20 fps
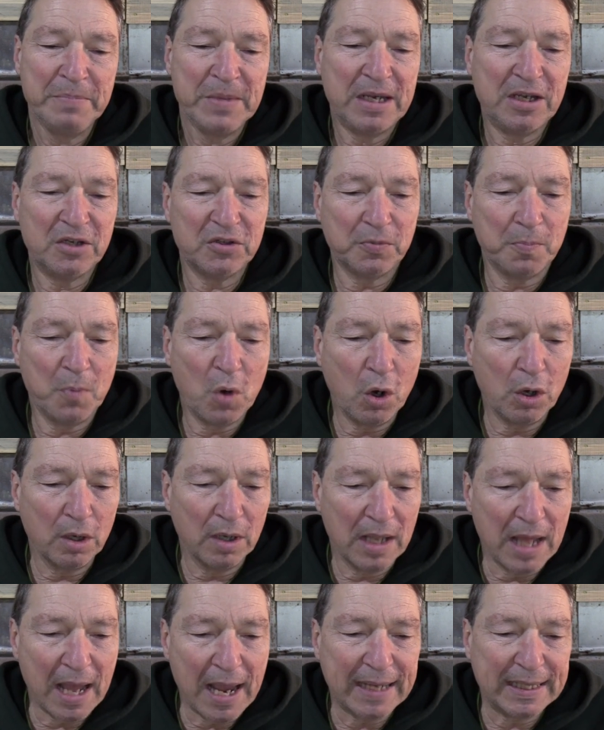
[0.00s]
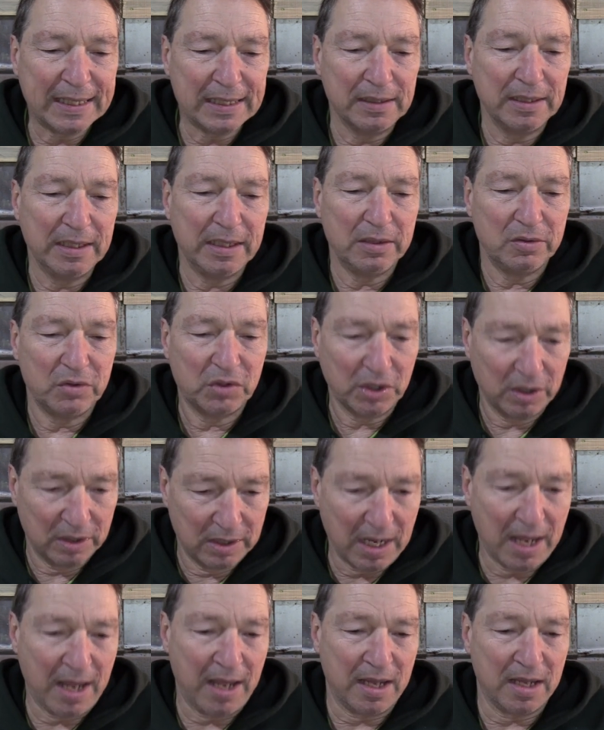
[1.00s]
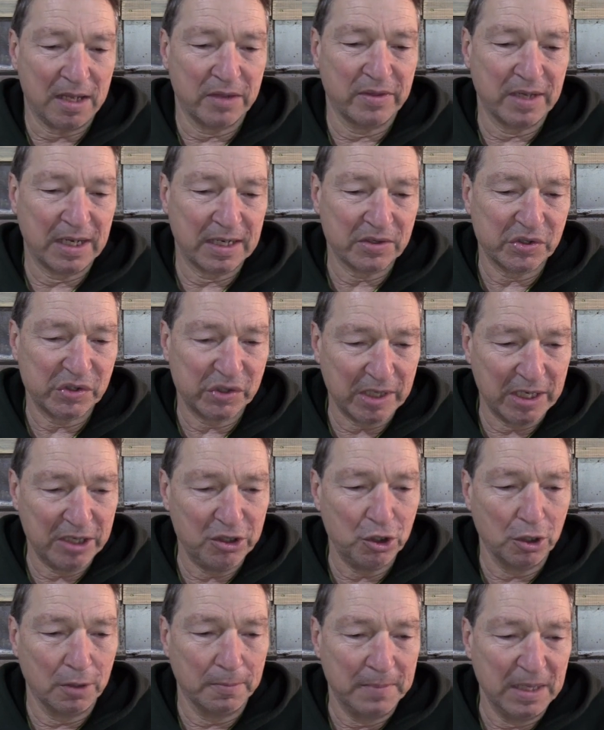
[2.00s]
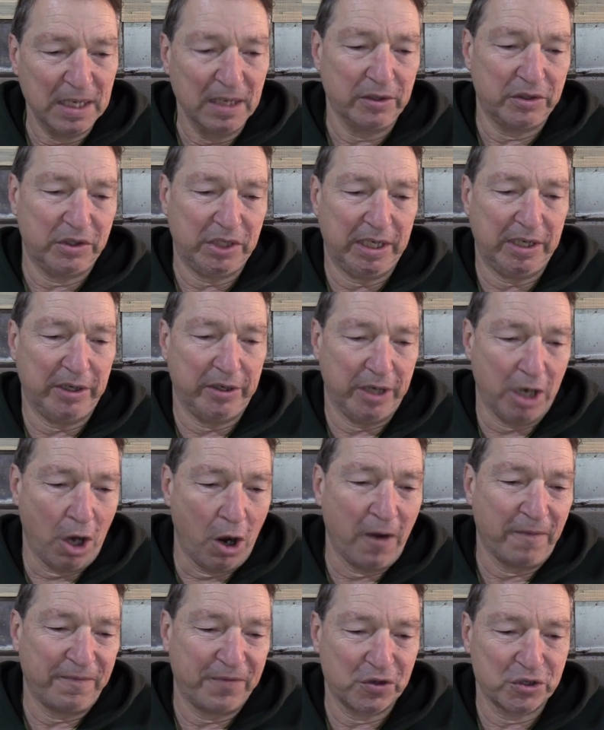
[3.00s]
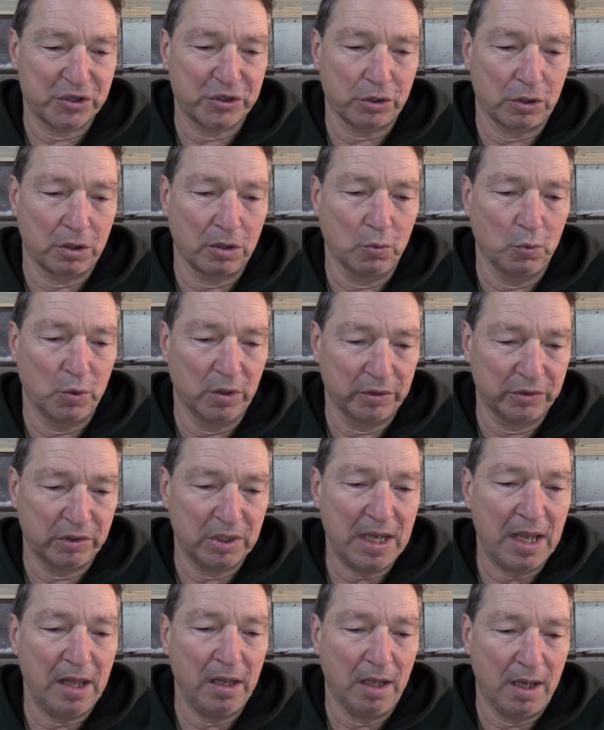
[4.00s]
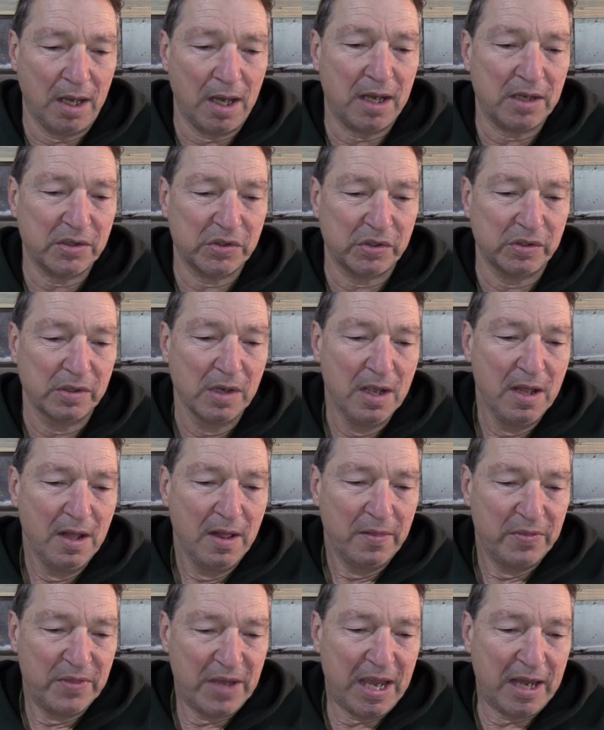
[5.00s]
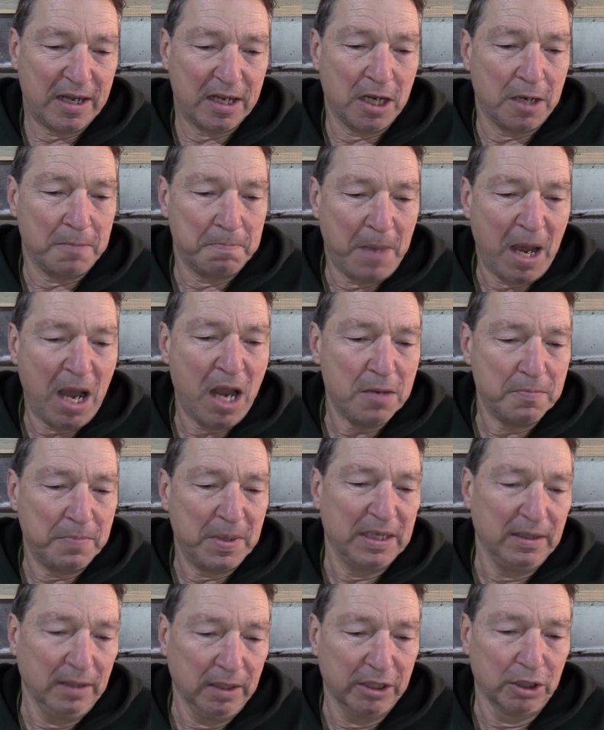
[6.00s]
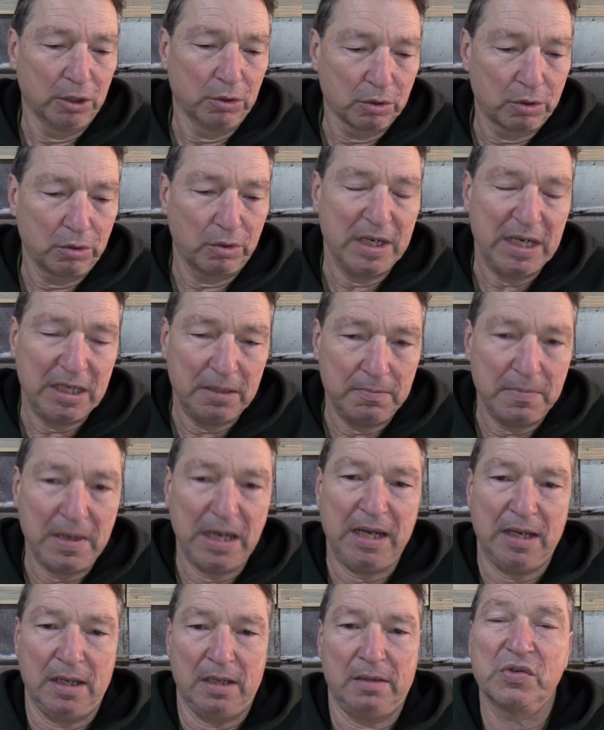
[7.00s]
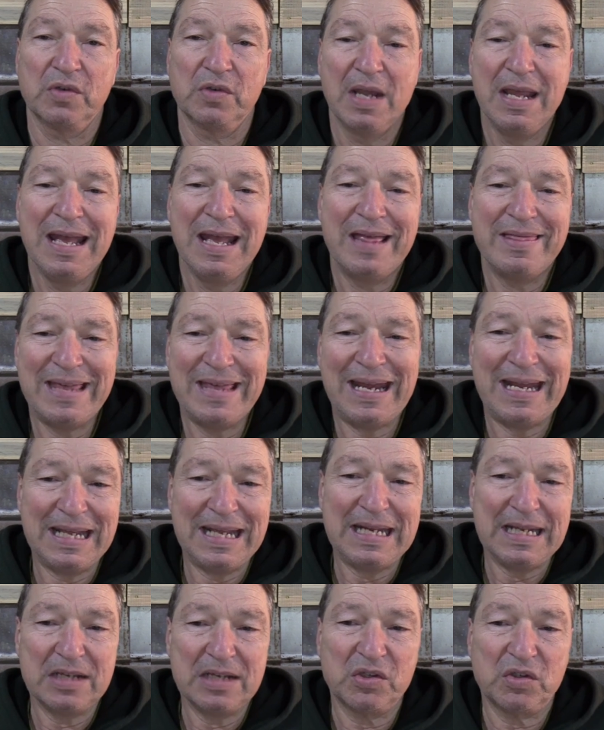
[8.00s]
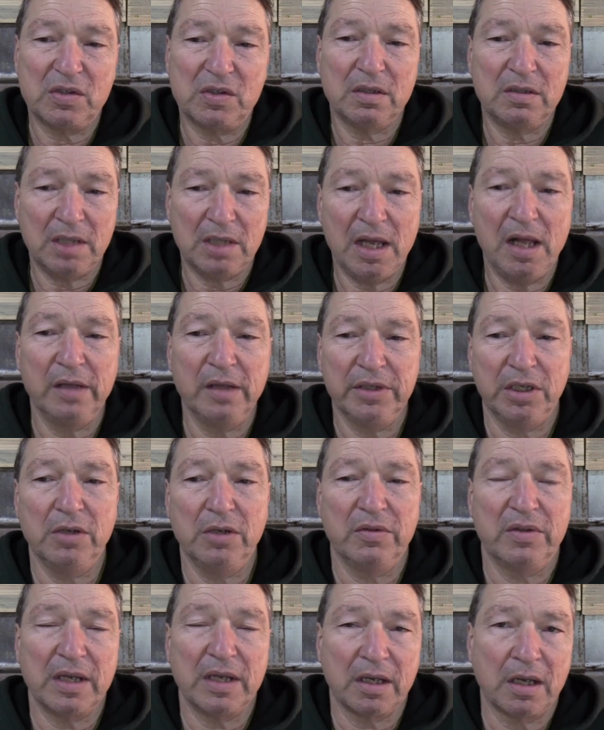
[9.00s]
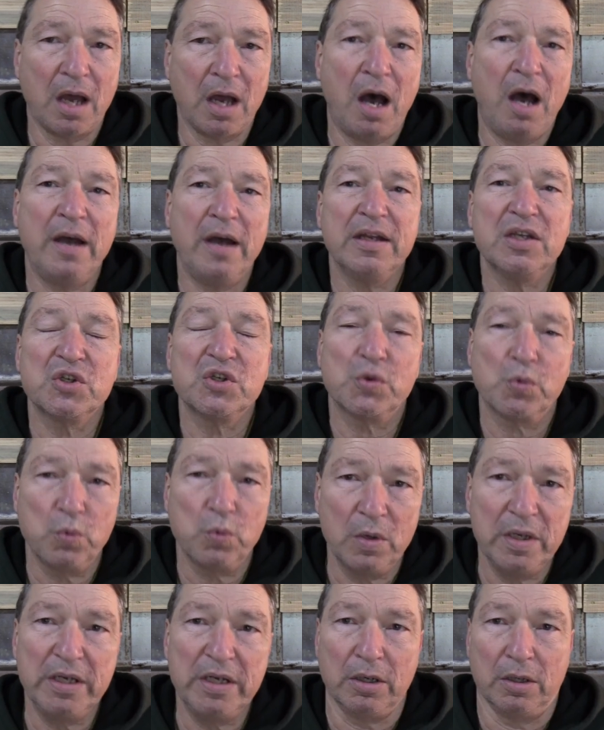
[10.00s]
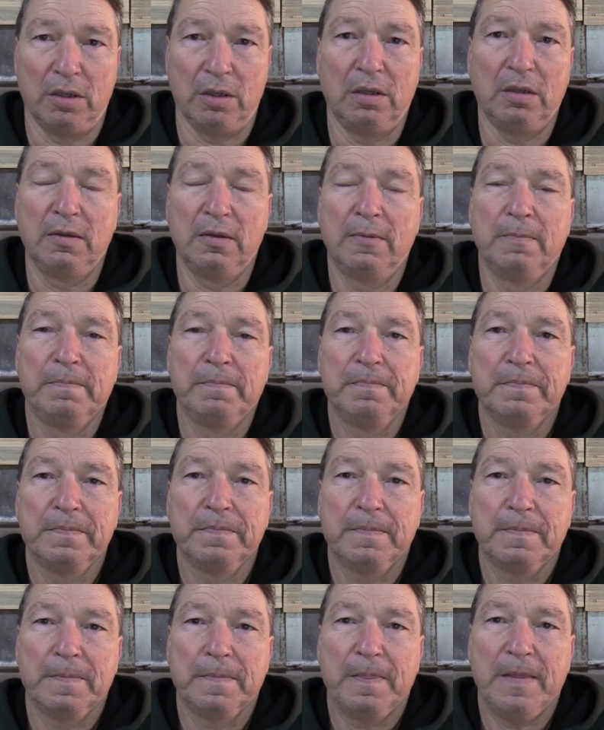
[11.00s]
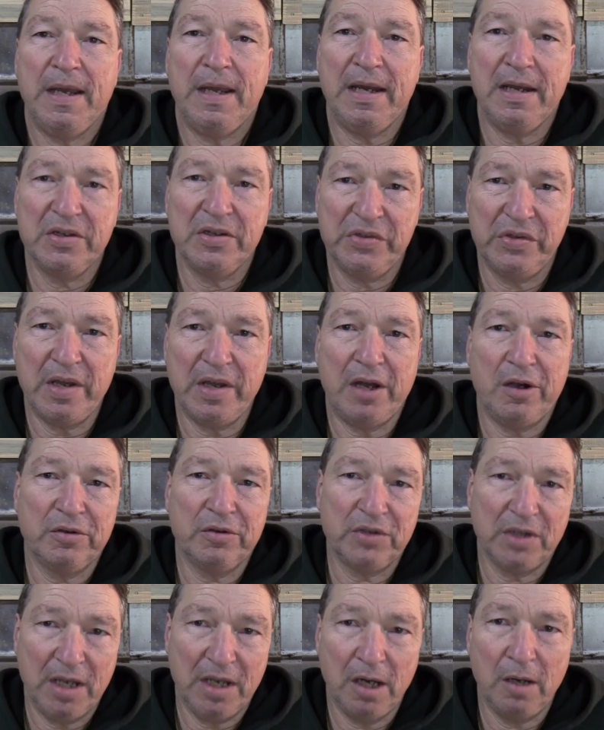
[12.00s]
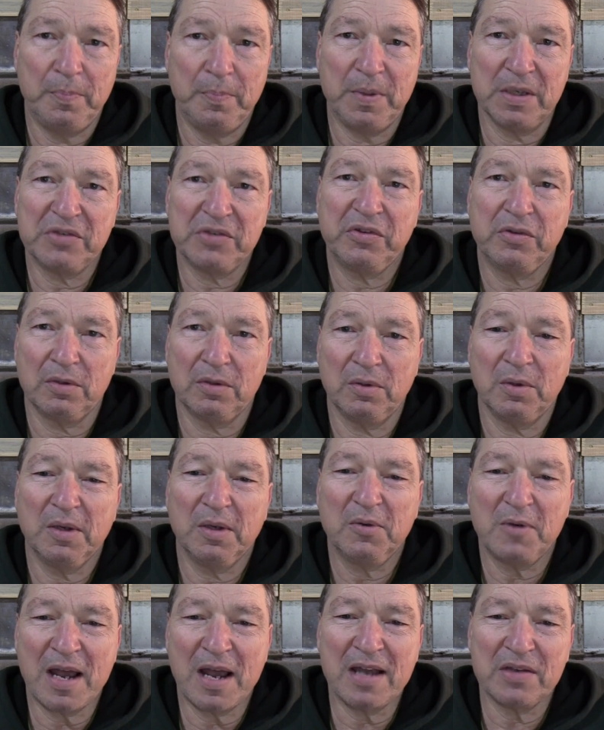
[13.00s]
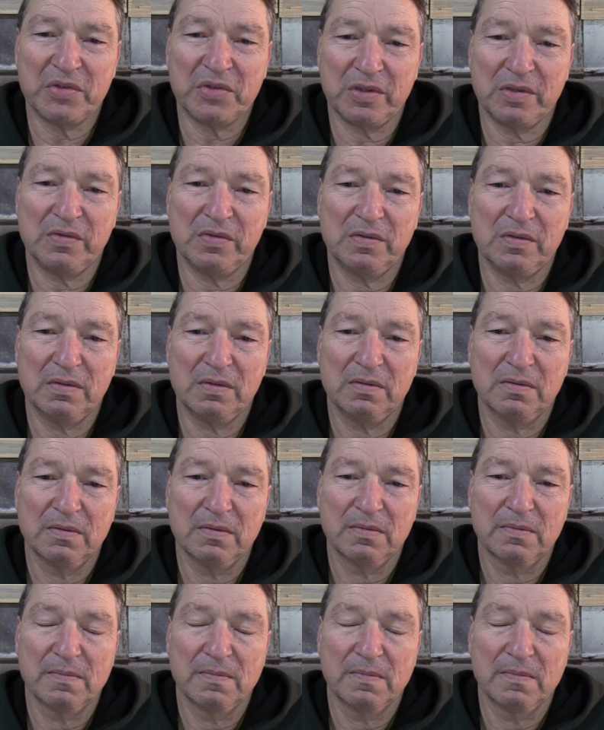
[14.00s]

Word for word: It's more likely today that a senior military officer will tell us that it might be little green men than it is to tell you that God is real and is there to help us through a crisis.